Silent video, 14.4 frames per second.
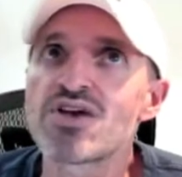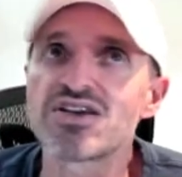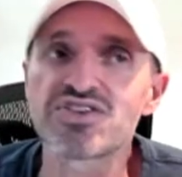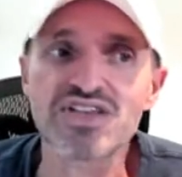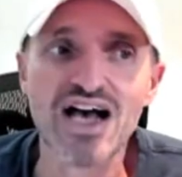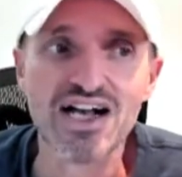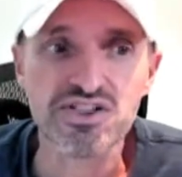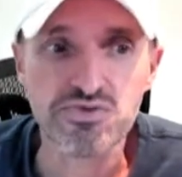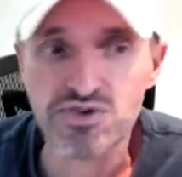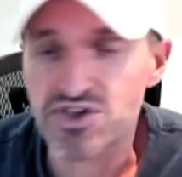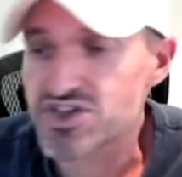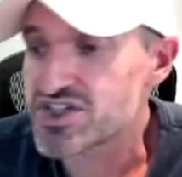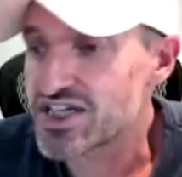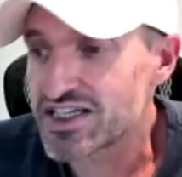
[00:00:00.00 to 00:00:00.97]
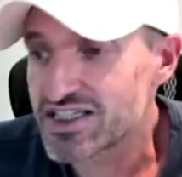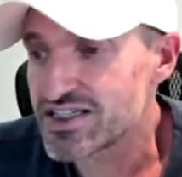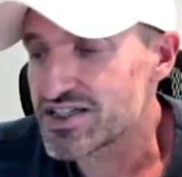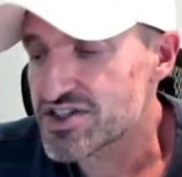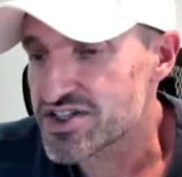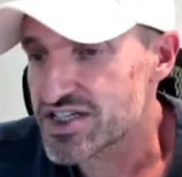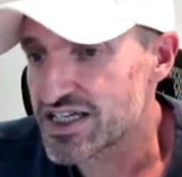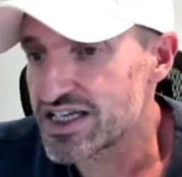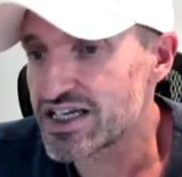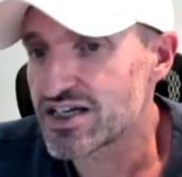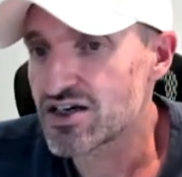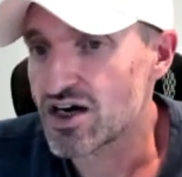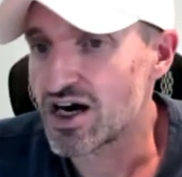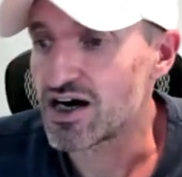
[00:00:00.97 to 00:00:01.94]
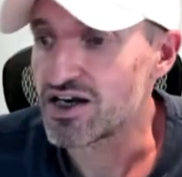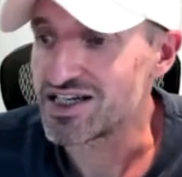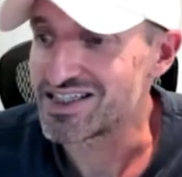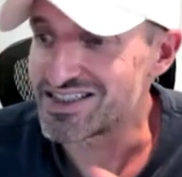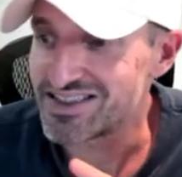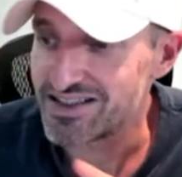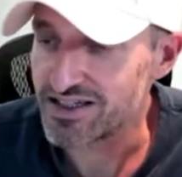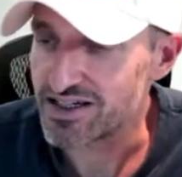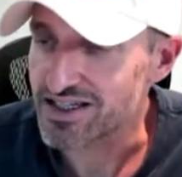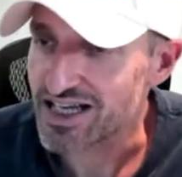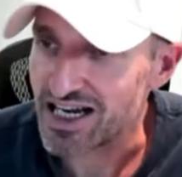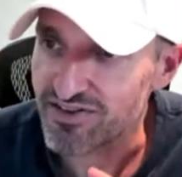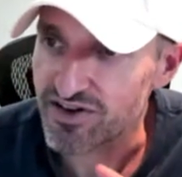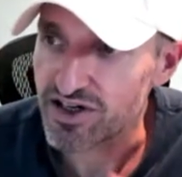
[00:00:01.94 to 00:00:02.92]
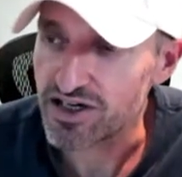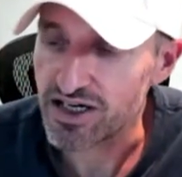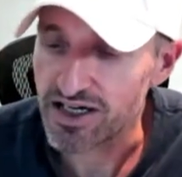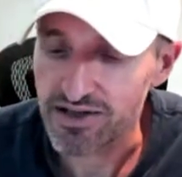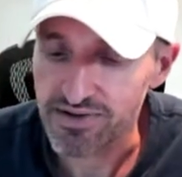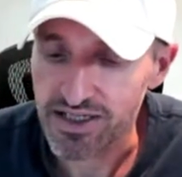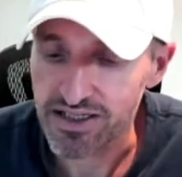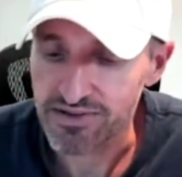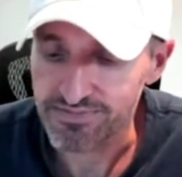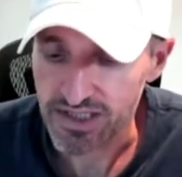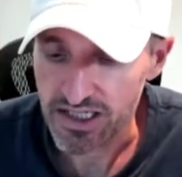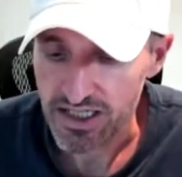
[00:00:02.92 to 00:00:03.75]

stocks were just sitting, sitting uh, in, a, in a kind of a, a,